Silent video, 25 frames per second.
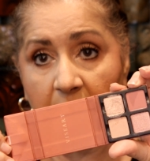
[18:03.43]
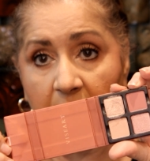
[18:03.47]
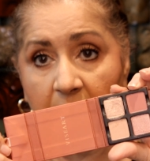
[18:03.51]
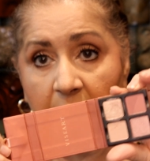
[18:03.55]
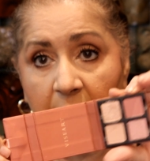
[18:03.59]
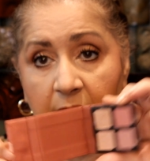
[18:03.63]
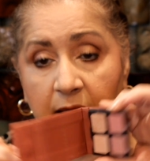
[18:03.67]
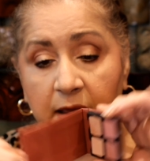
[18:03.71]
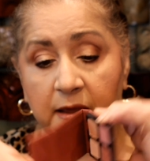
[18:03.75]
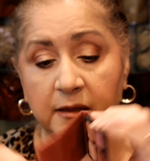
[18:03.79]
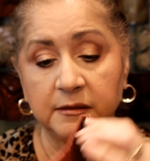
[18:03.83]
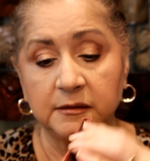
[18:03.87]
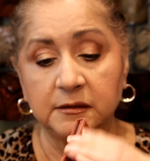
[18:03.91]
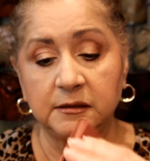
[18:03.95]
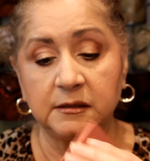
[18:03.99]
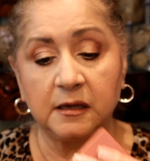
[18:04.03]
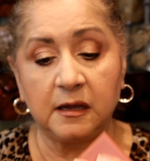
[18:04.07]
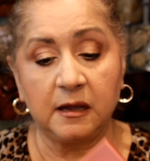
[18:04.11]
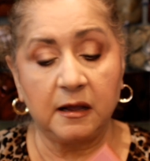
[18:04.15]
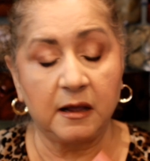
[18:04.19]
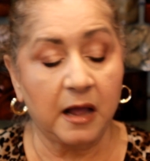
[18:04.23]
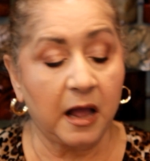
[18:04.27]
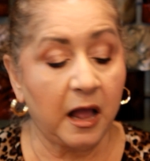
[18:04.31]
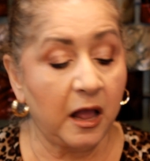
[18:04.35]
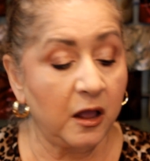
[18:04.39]
And
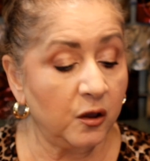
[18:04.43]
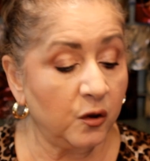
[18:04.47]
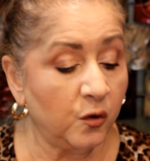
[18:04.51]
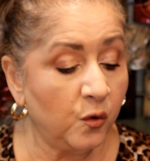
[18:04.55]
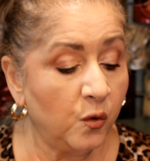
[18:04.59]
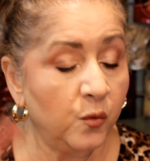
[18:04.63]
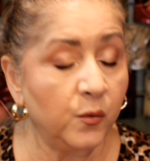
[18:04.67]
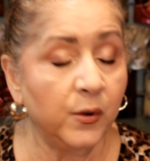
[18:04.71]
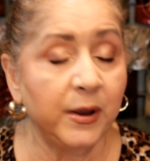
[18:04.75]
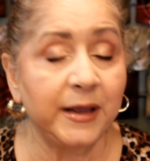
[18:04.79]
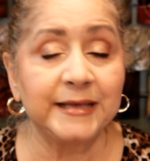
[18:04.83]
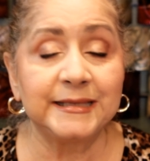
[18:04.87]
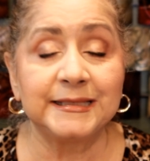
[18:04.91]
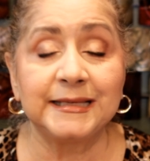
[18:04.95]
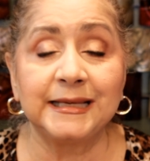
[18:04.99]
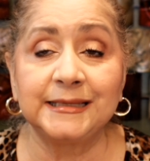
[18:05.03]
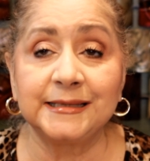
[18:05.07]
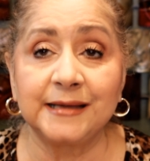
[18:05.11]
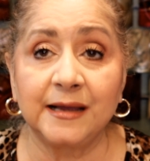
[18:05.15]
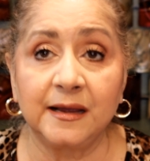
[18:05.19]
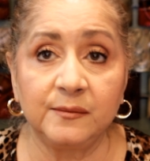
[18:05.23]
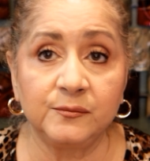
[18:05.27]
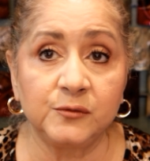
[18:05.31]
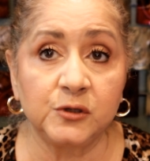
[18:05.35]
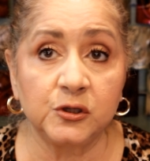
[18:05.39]
I always, the
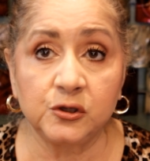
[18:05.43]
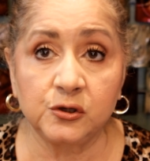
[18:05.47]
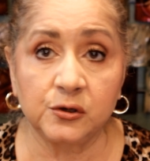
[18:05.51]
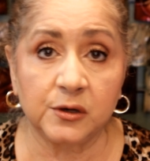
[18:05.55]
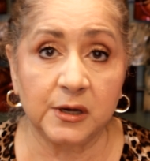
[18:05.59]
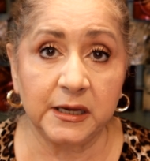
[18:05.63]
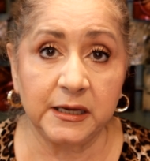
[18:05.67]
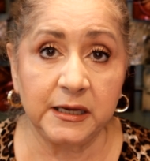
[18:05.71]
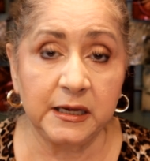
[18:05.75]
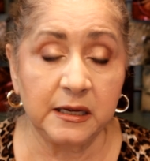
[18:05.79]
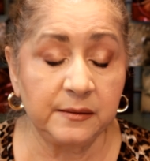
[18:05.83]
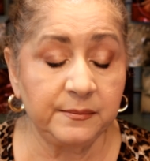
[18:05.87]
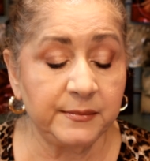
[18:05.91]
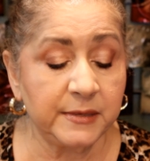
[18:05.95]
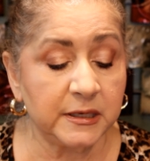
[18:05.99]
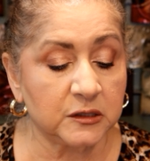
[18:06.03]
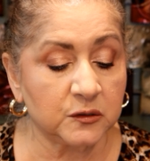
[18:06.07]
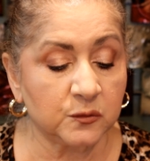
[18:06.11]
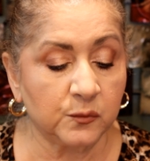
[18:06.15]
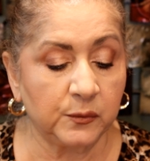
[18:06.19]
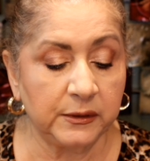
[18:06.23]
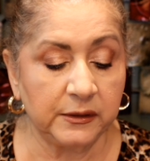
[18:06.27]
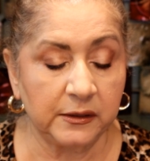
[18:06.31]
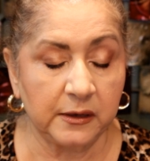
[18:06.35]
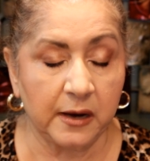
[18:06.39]
time to try them
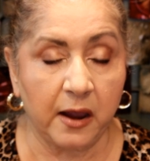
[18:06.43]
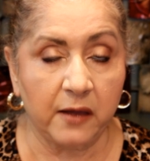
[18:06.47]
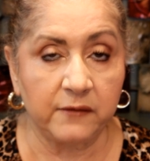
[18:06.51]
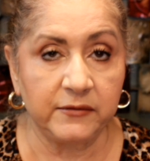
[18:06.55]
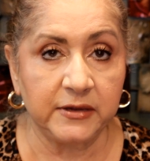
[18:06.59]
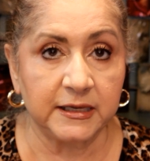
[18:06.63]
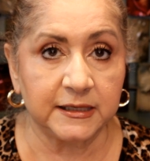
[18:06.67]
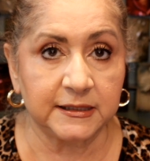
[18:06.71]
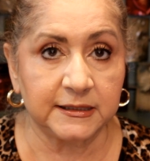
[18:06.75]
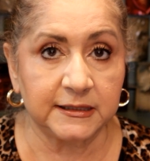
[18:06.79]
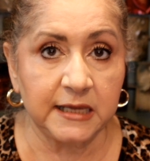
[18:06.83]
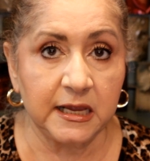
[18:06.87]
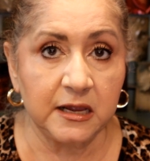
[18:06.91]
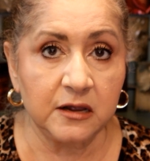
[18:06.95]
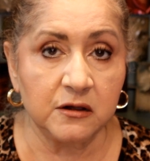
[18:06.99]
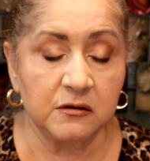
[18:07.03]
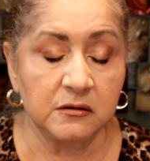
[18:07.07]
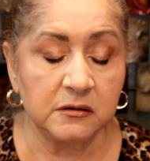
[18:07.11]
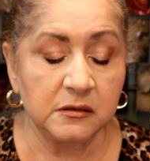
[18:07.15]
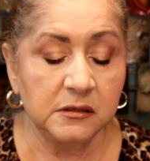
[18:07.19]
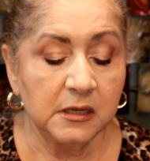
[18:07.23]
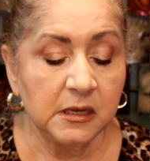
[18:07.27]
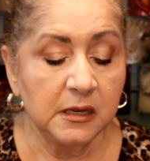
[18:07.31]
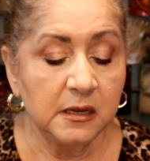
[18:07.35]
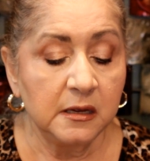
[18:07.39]
is when they're having a
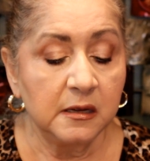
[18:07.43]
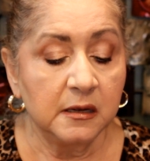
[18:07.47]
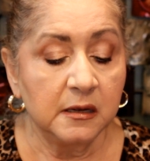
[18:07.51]
sale.